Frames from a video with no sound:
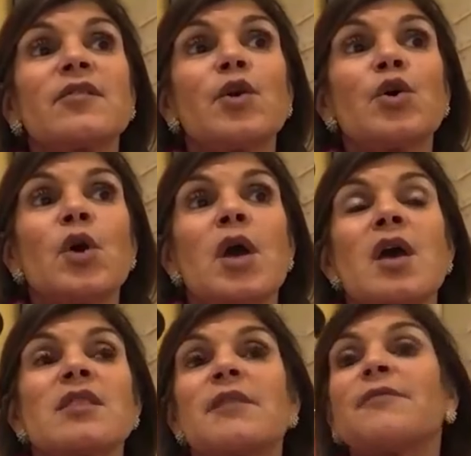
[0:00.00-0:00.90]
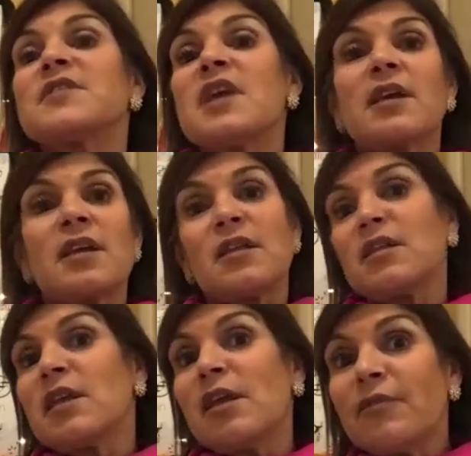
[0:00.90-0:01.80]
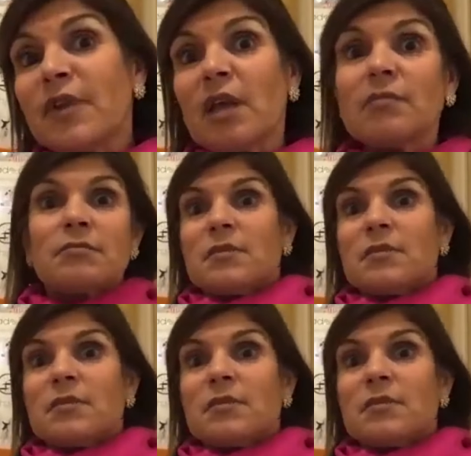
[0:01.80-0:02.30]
So if you take it in the evening,